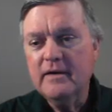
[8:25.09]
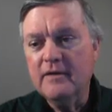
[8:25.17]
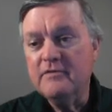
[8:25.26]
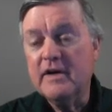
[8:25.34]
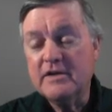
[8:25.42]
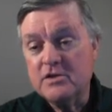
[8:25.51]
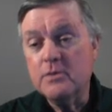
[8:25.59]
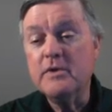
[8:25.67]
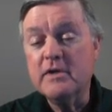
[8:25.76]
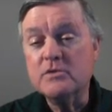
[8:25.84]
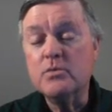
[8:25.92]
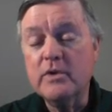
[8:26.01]
of next year
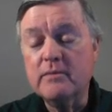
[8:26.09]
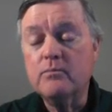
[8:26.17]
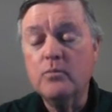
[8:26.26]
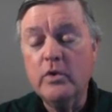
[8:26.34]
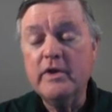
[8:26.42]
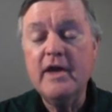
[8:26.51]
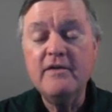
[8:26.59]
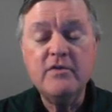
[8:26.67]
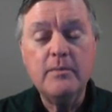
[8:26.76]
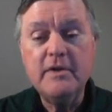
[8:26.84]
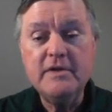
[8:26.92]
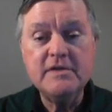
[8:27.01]
because we
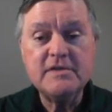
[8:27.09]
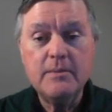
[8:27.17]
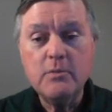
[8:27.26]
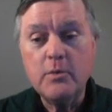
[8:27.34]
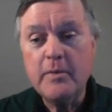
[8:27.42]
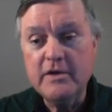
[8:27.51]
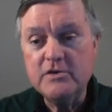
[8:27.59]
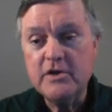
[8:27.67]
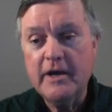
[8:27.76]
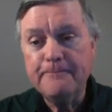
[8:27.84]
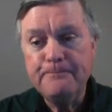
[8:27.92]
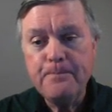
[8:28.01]
gave him a December
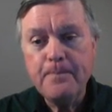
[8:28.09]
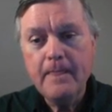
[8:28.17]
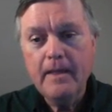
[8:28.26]
paycheck.